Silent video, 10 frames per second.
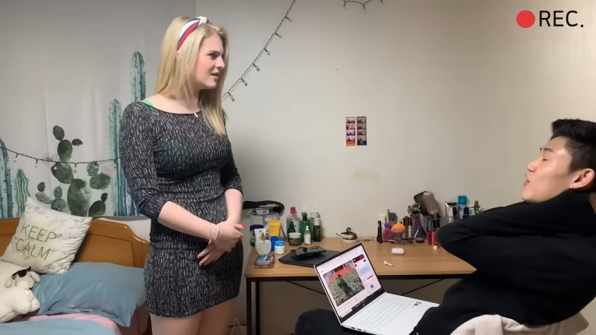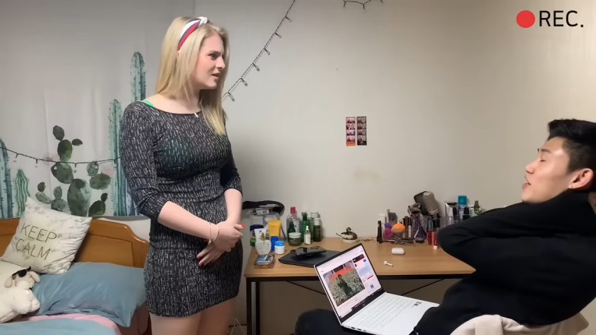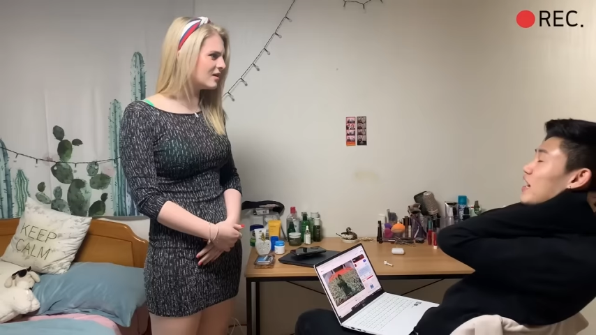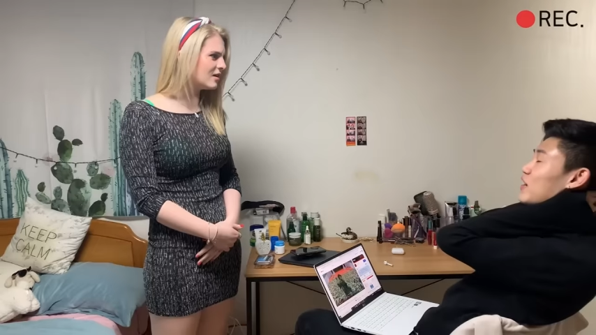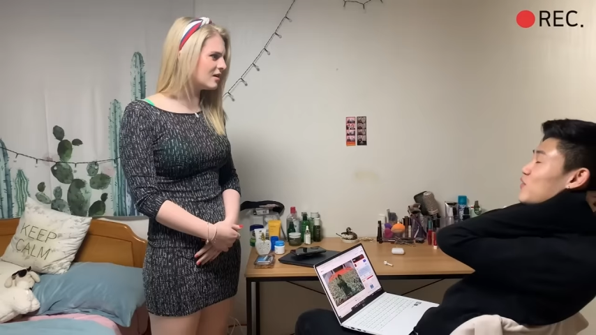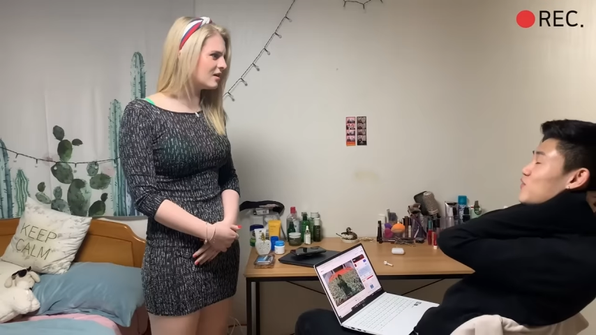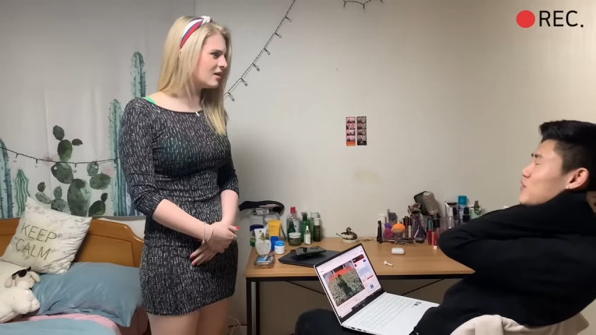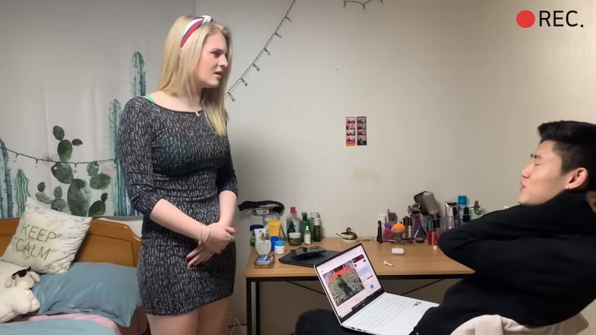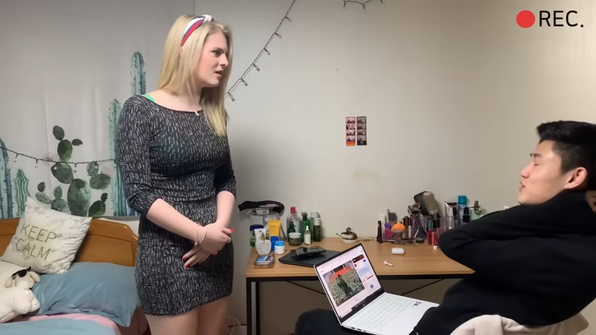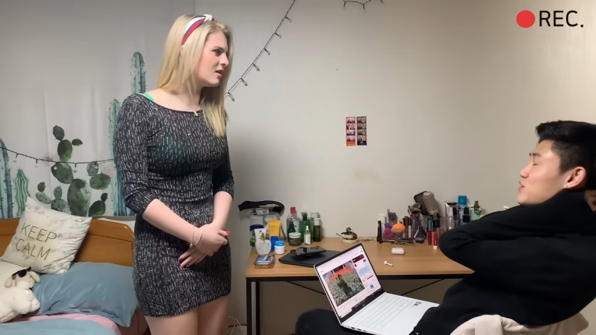Speaker 1: Okay,
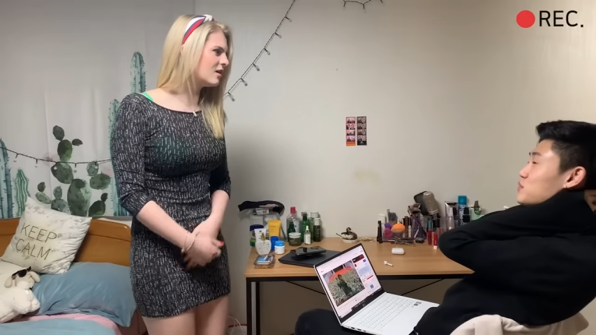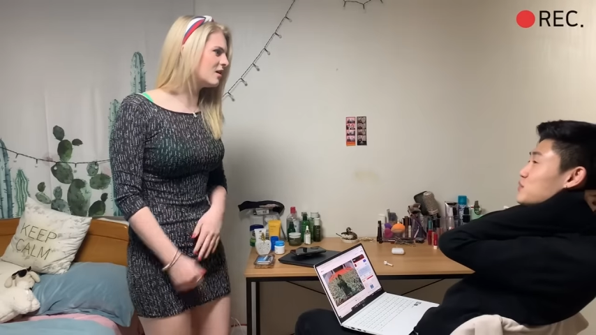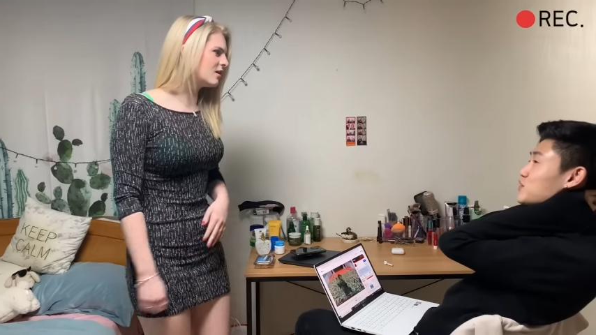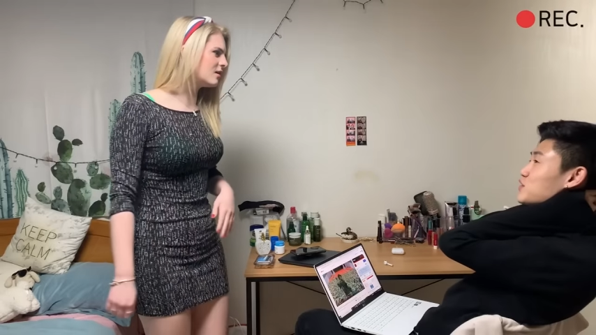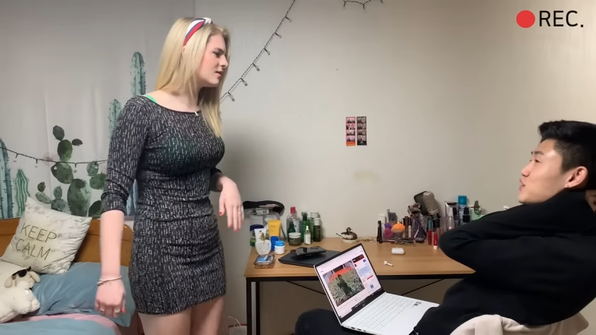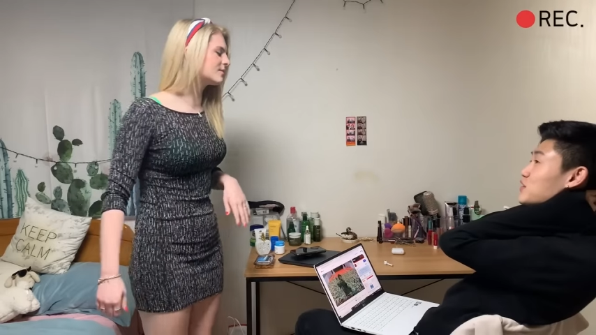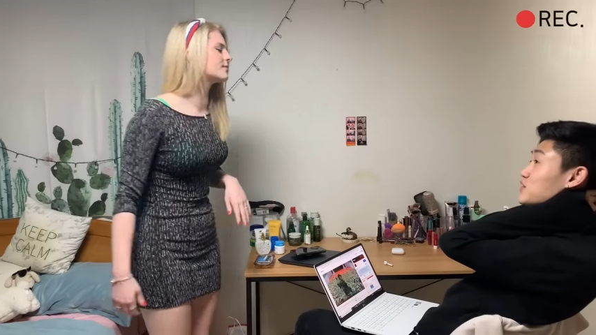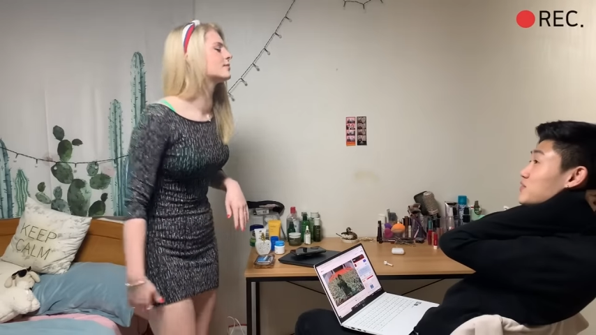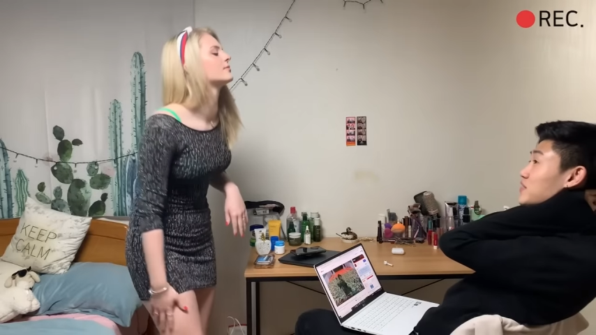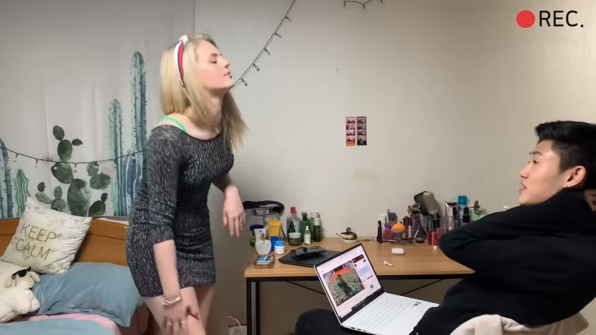first of all, you
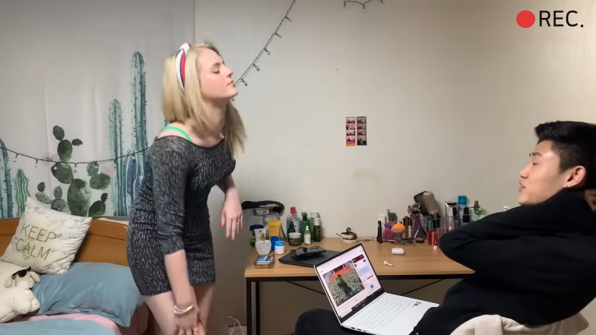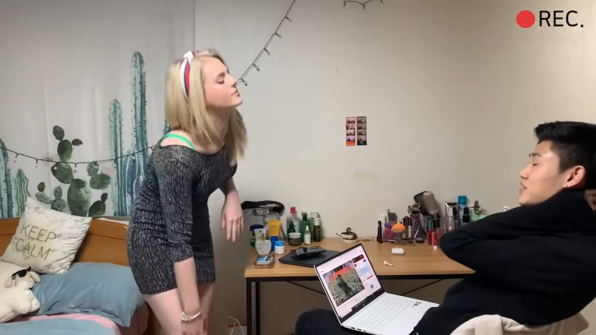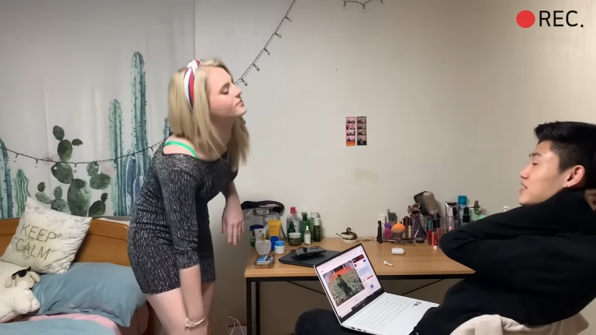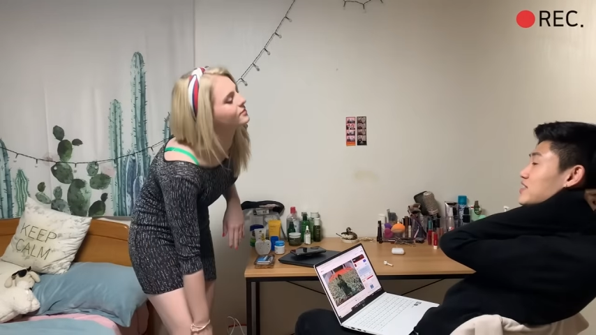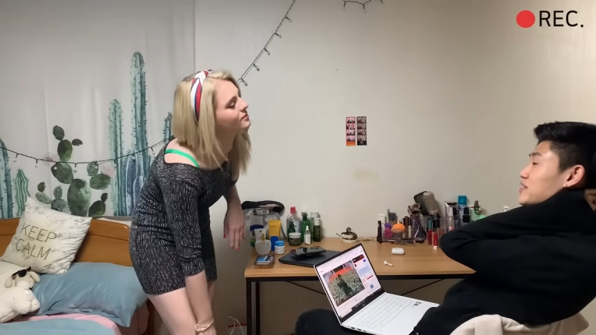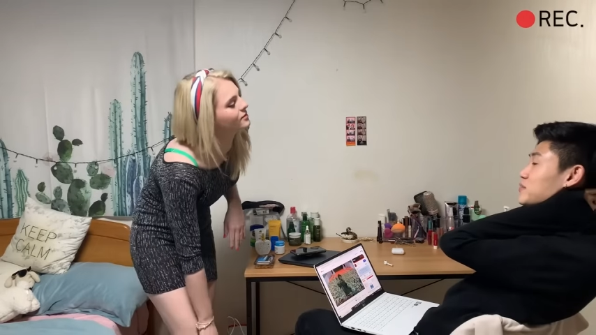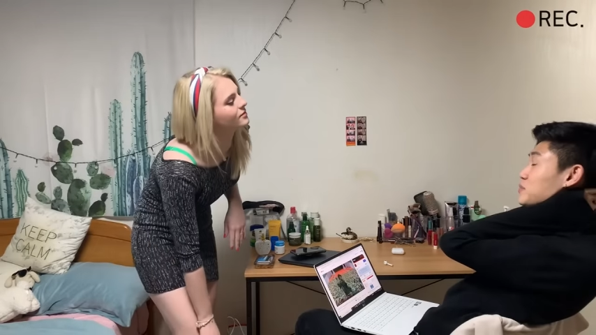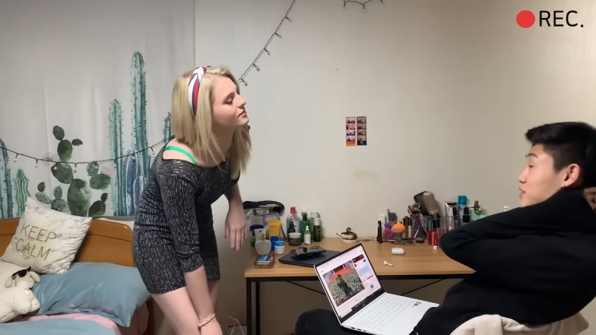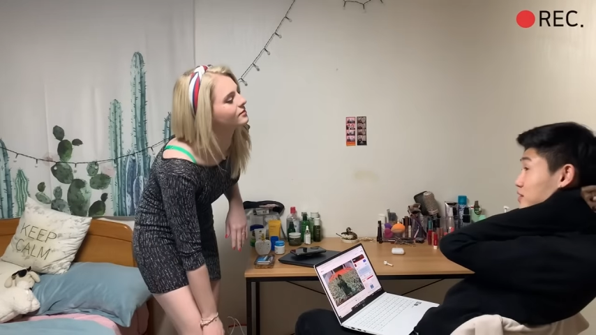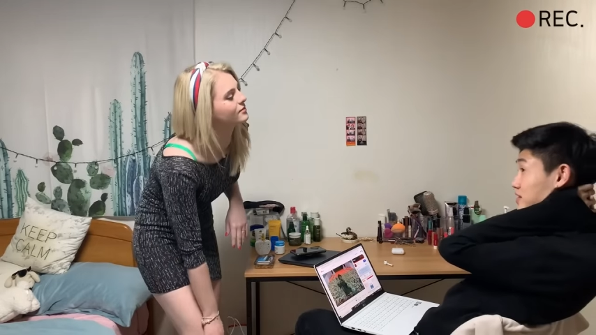look very
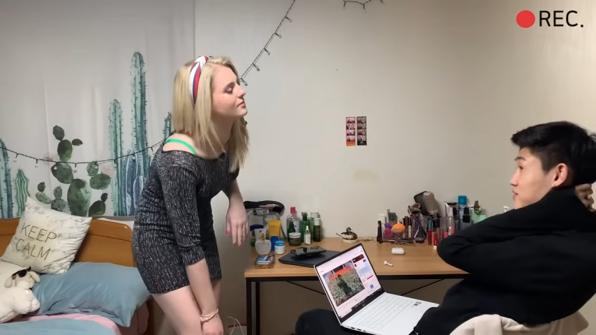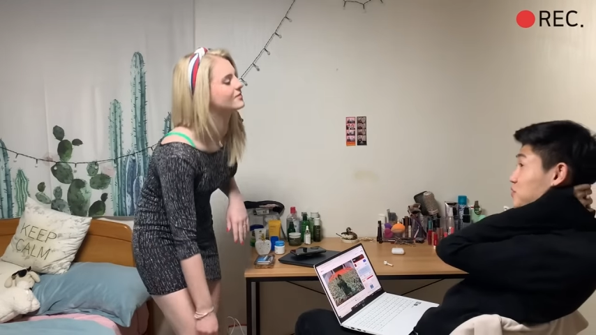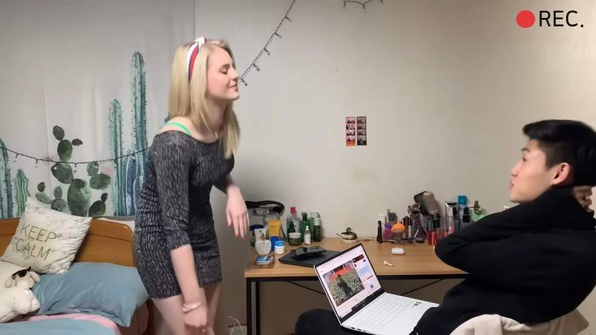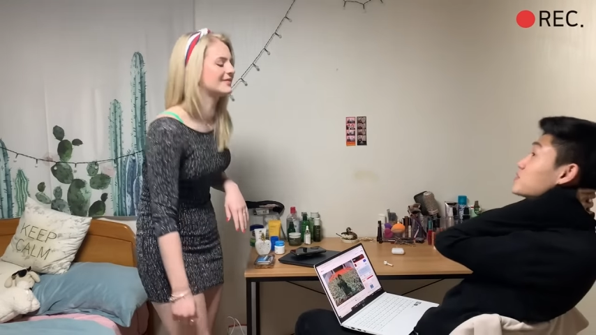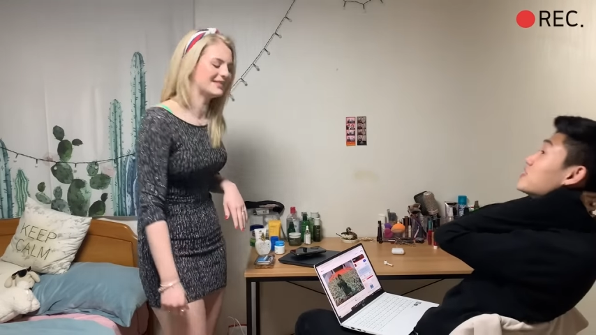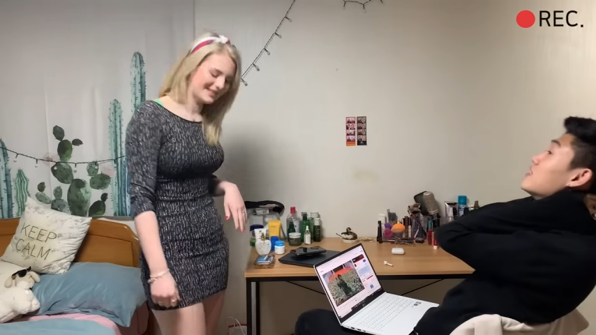beautiful,